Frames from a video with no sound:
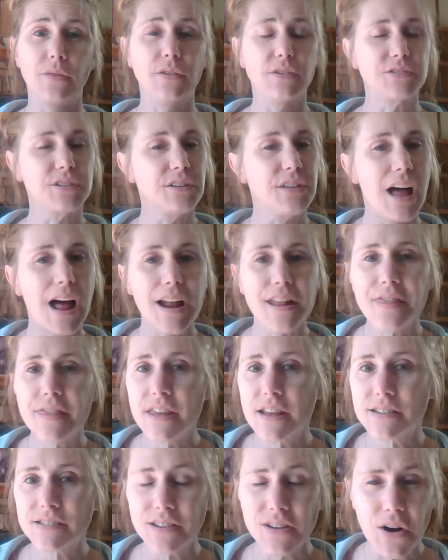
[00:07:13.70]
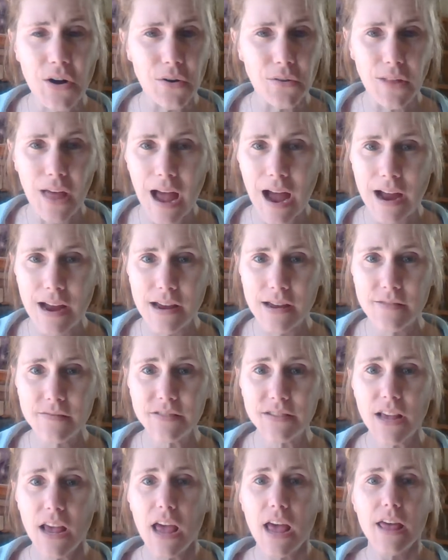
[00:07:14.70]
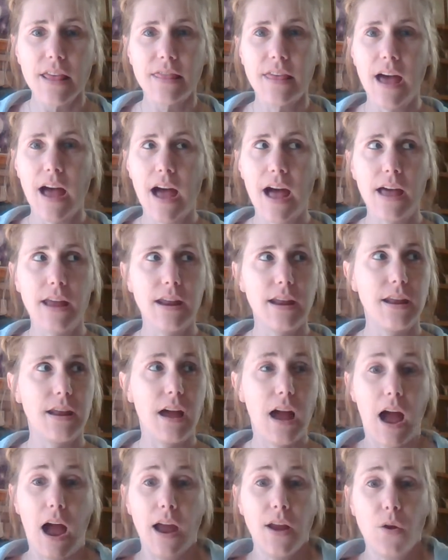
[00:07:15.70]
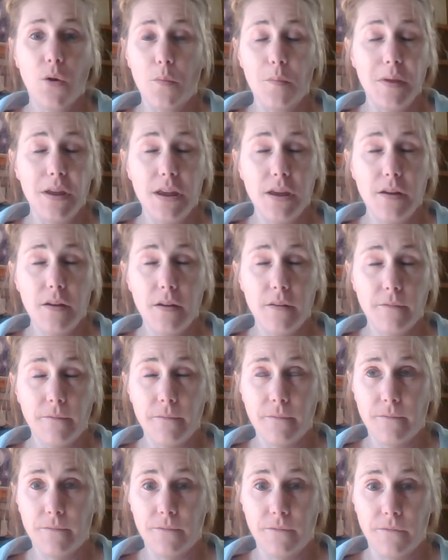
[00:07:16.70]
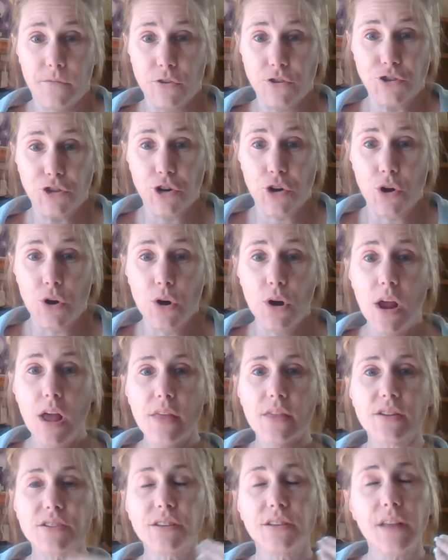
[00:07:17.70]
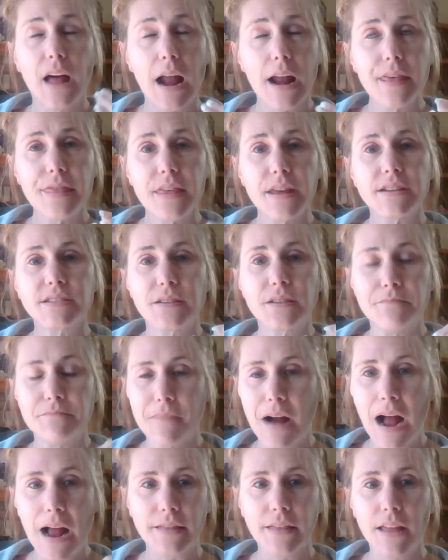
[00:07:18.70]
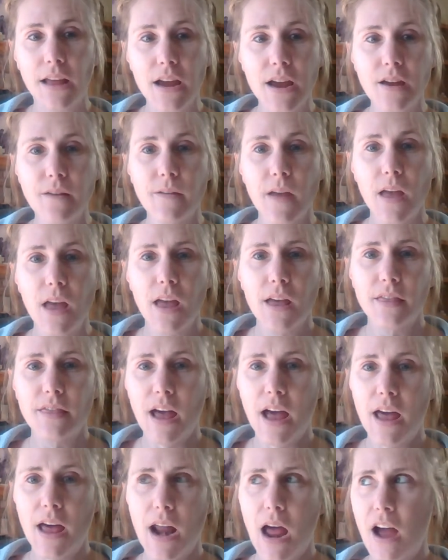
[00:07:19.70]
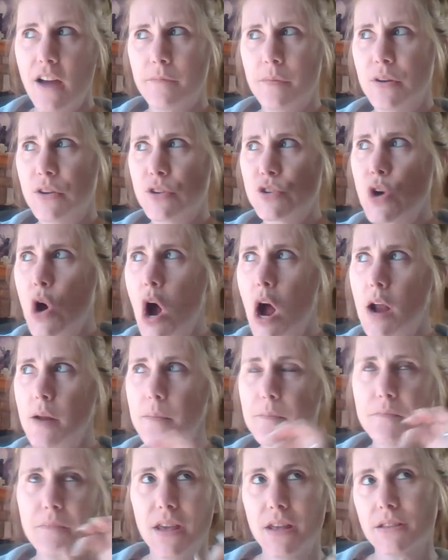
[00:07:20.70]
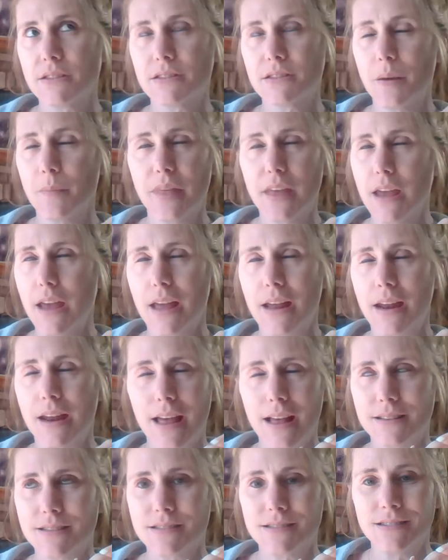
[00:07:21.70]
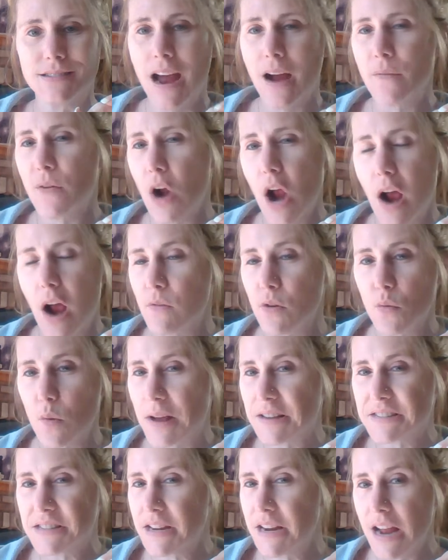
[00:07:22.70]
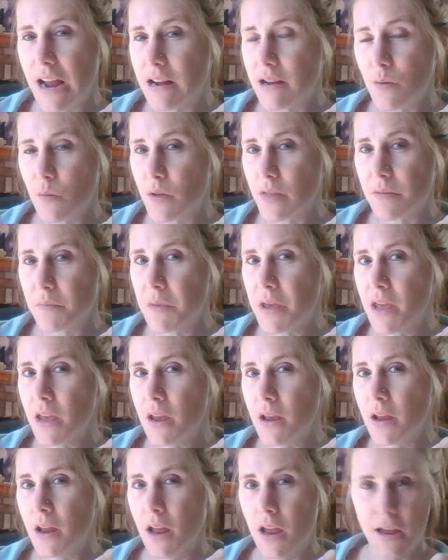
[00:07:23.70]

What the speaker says: There's a lot of things in our lives that I know me for sure. There's a lot of things in my life that I've been taught mean something and it's never ever resonated with me.